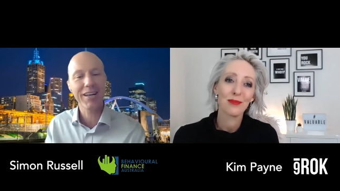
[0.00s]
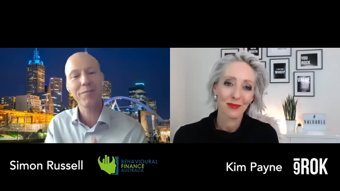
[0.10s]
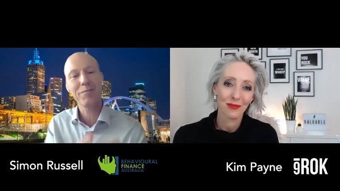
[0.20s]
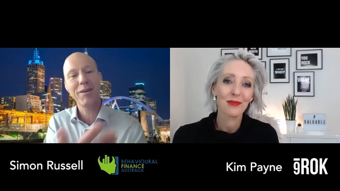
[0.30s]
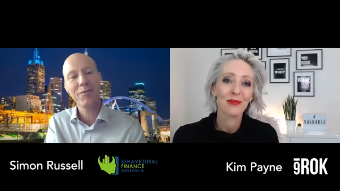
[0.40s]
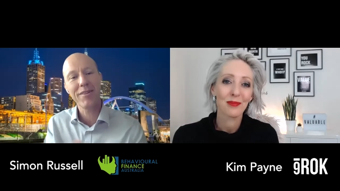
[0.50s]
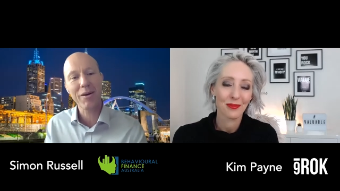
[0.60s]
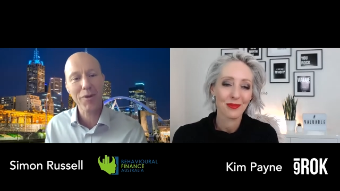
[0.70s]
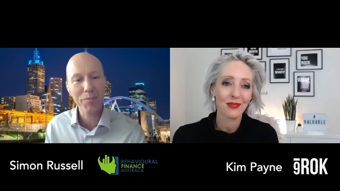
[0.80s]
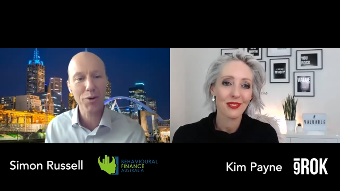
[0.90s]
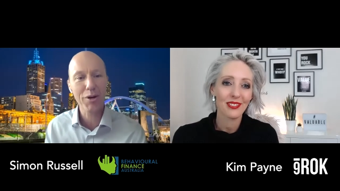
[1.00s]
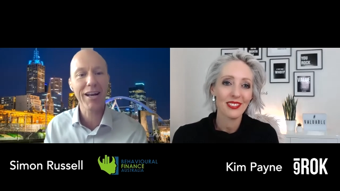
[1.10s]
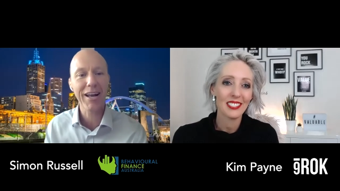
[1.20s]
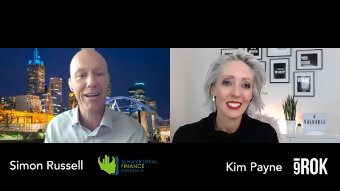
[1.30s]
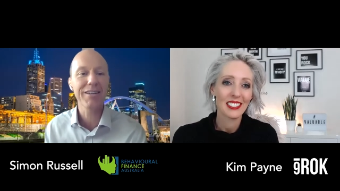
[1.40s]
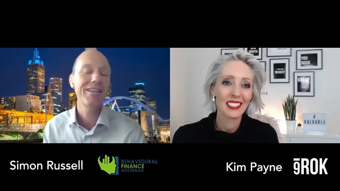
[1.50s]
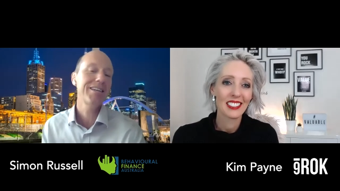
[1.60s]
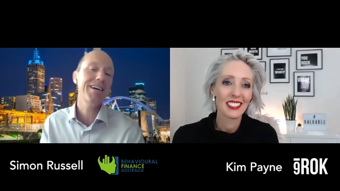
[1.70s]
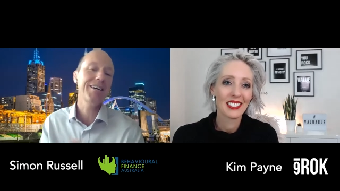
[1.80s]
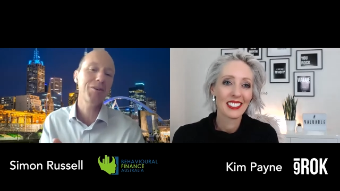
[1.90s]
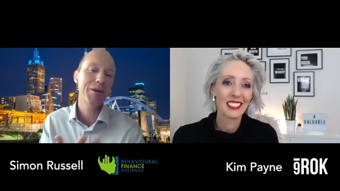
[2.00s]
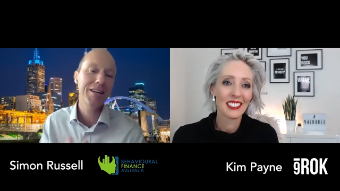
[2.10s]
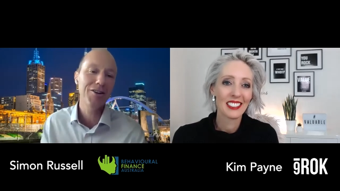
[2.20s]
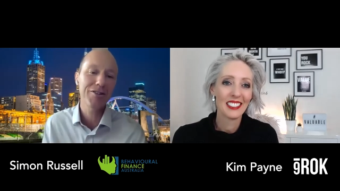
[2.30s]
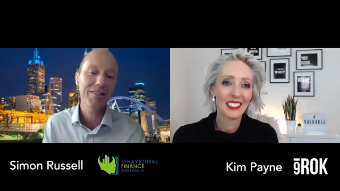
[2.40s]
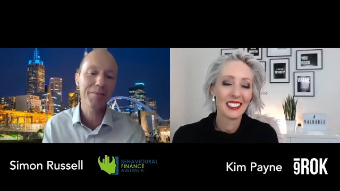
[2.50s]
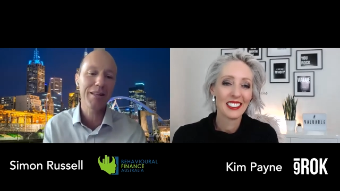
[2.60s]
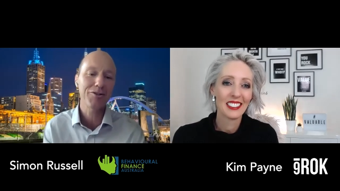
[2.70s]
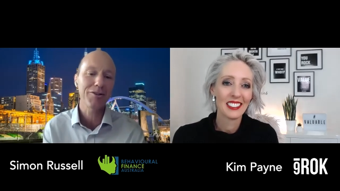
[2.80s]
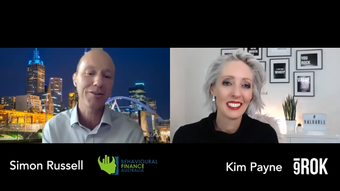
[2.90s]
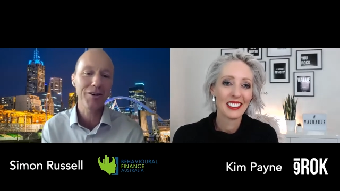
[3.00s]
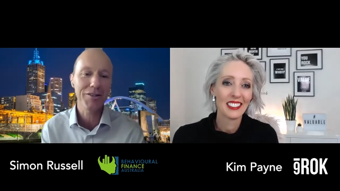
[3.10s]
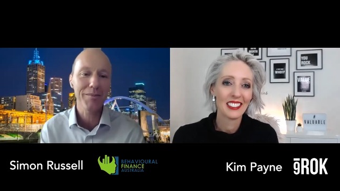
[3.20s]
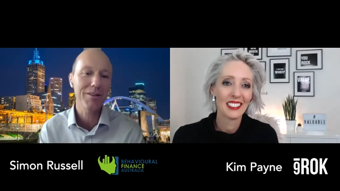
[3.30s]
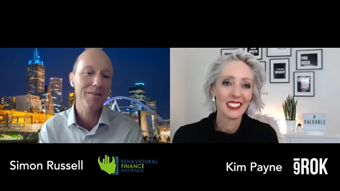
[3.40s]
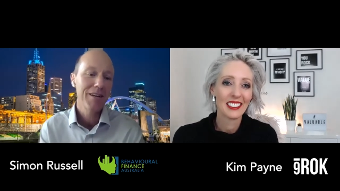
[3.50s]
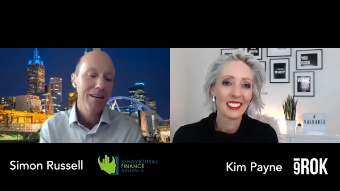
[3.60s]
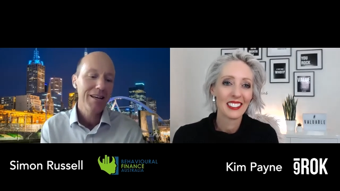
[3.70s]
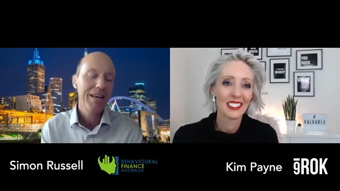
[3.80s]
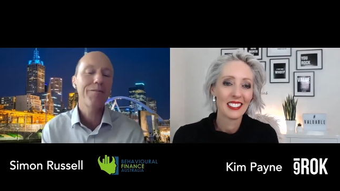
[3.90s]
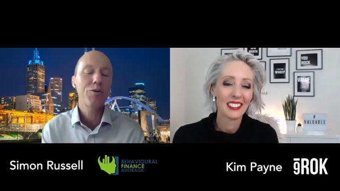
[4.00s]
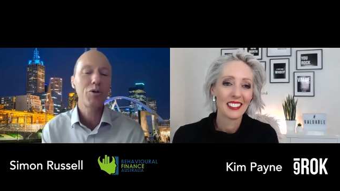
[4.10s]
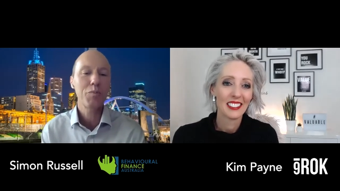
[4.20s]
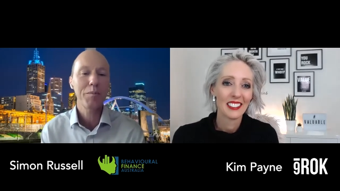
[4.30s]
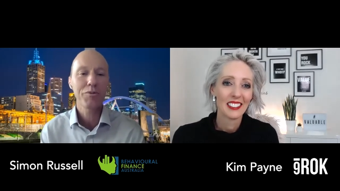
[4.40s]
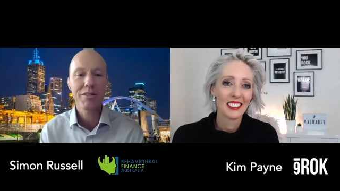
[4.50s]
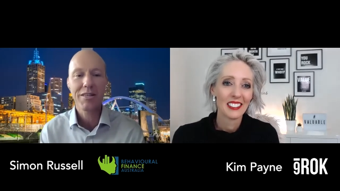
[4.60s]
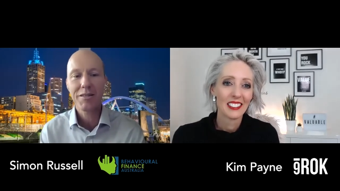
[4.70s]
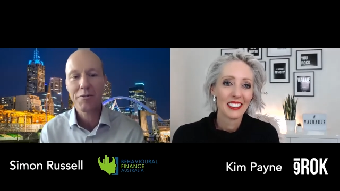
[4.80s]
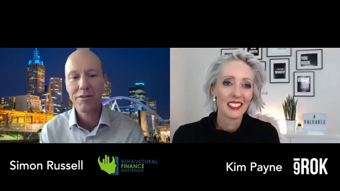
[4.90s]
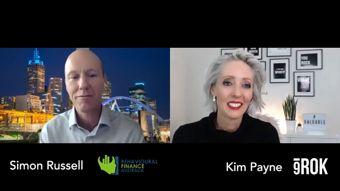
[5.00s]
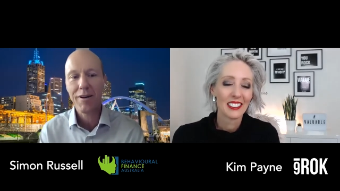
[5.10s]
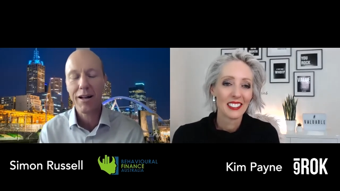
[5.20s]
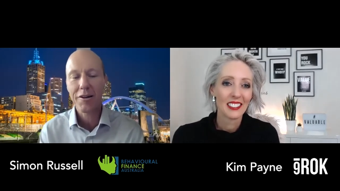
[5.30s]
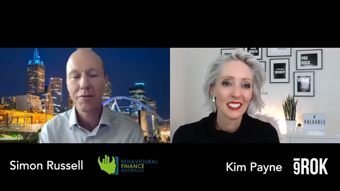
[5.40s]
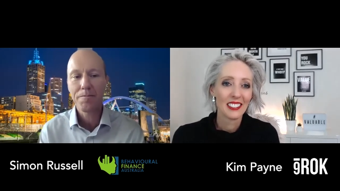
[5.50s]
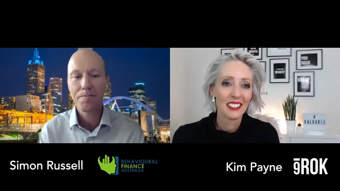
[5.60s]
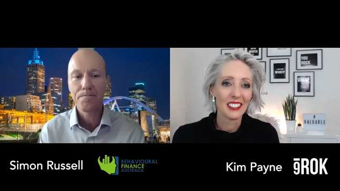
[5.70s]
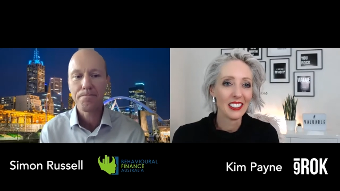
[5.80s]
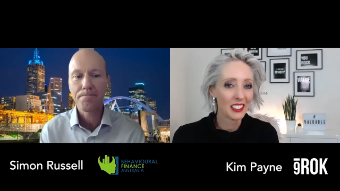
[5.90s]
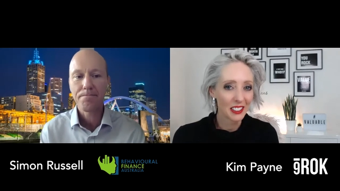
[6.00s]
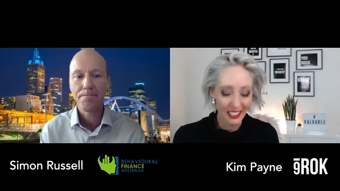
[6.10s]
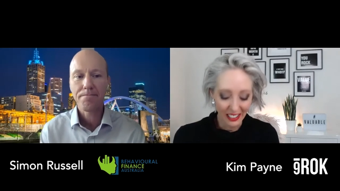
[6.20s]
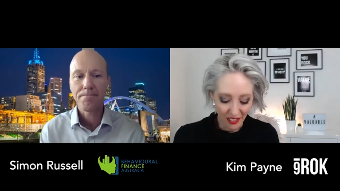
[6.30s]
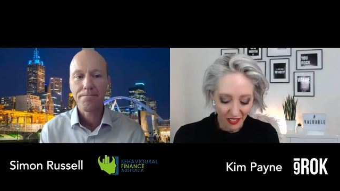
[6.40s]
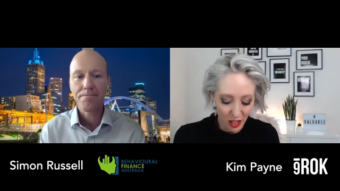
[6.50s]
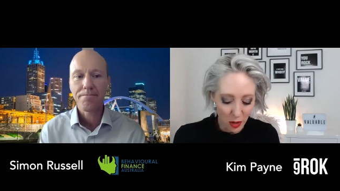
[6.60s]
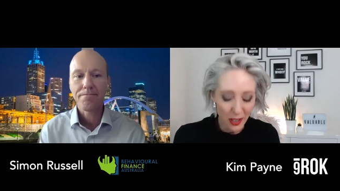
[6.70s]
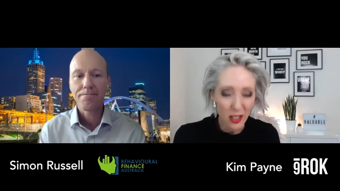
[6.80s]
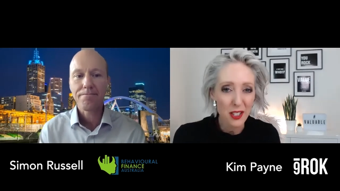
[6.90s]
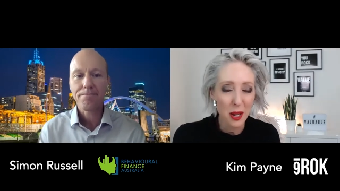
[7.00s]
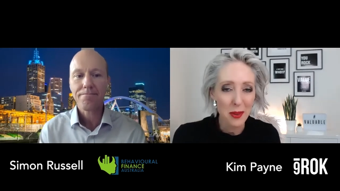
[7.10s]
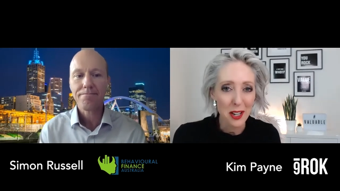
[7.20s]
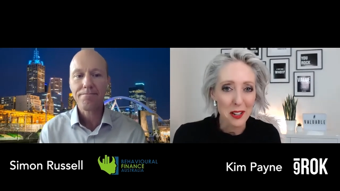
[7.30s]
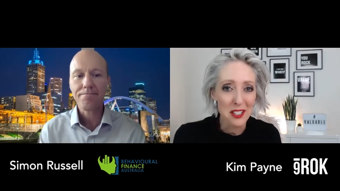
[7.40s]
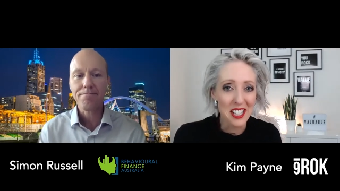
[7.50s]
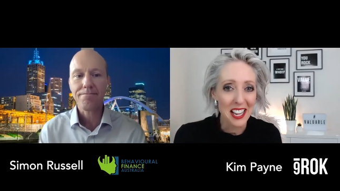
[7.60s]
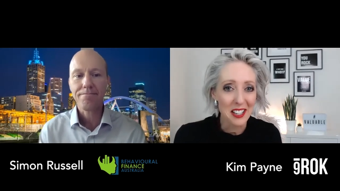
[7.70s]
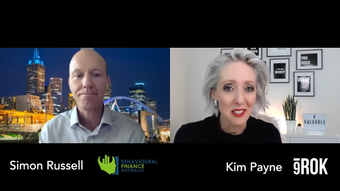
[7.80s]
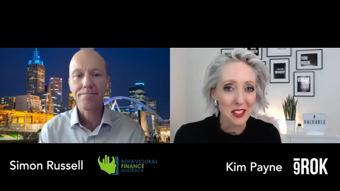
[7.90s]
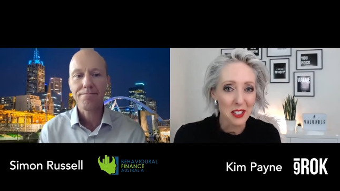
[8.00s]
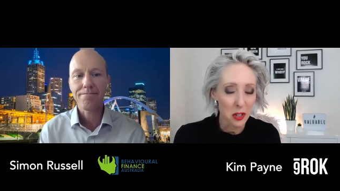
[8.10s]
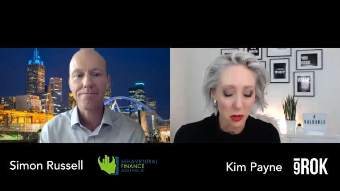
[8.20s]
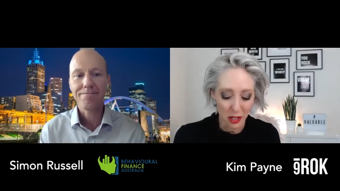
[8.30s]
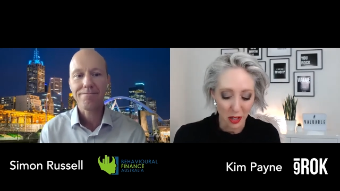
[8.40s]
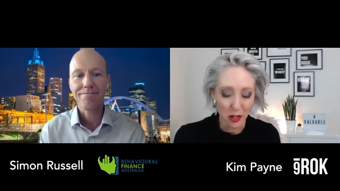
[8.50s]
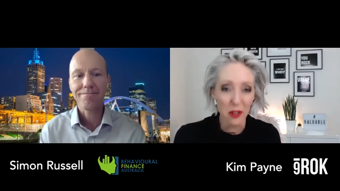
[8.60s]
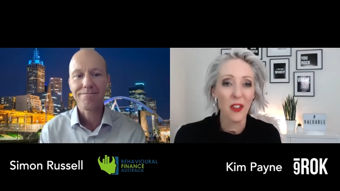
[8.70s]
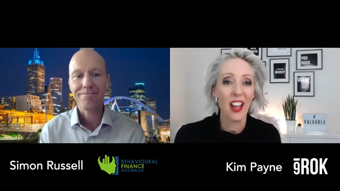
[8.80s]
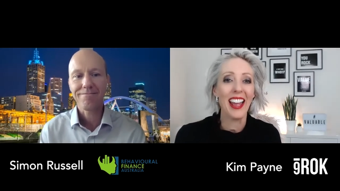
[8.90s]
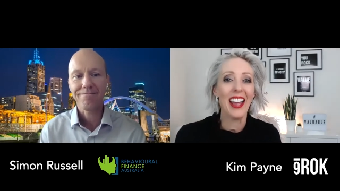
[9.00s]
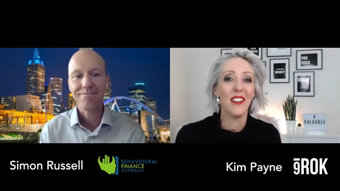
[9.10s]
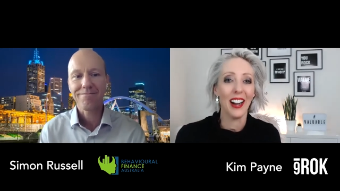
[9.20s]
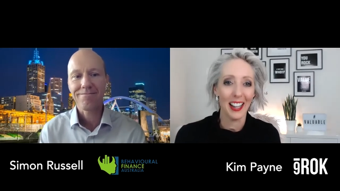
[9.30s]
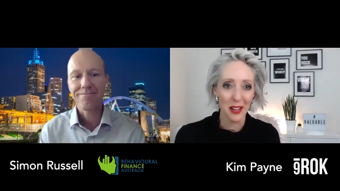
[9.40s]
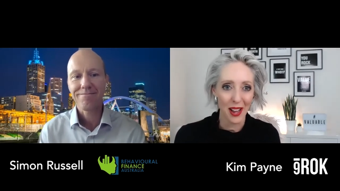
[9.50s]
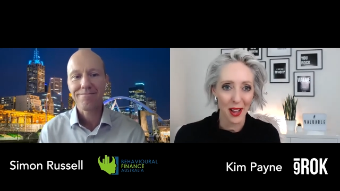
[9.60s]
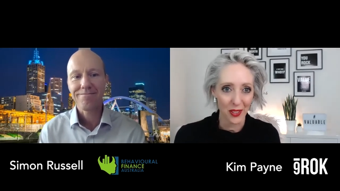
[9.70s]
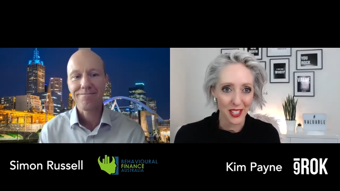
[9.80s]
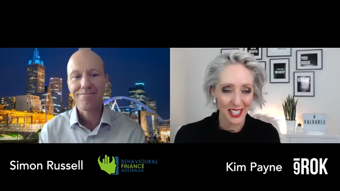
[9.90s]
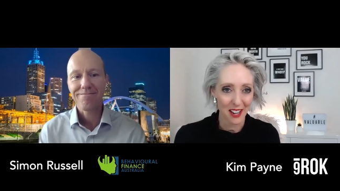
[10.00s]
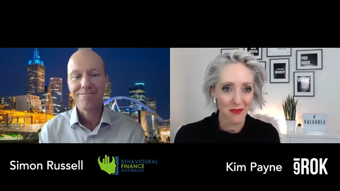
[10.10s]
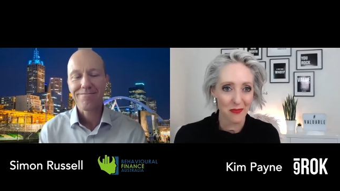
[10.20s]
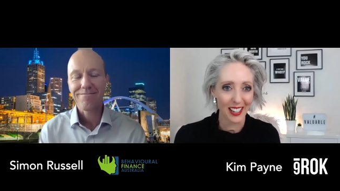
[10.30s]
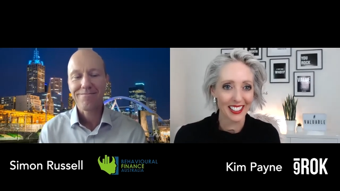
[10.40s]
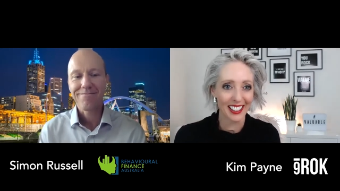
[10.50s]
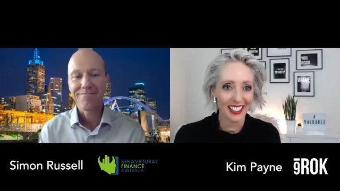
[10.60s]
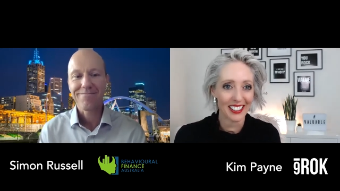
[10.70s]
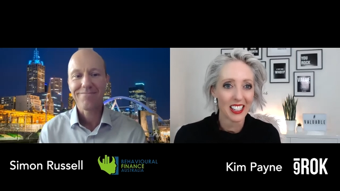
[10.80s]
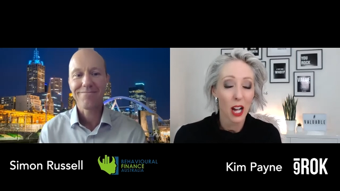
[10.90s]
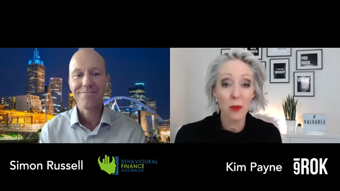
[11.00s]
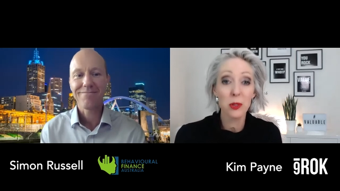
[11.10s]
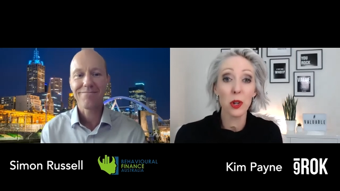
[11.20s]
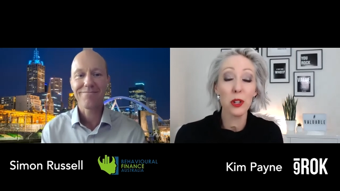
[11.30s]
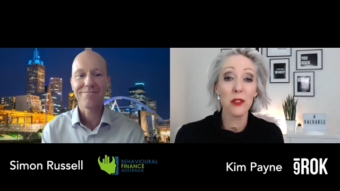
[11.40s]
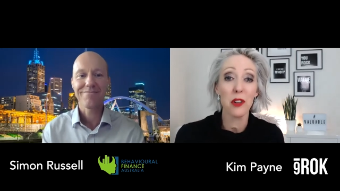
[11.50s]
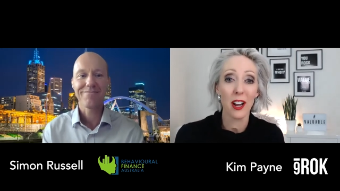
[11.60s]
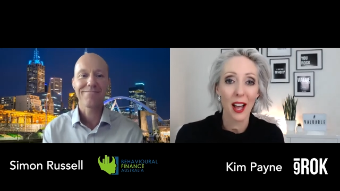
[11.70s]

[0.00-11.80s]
Speaker 1: compared with that 1.8 anchor yeah so we can use some of those sort of concepts to influence people's assessments of value
Speaker 2: Oh, I love it. Oh my God, Simon, I could stand here and talk to you forever about this stuff, but uh, I'm sure you've got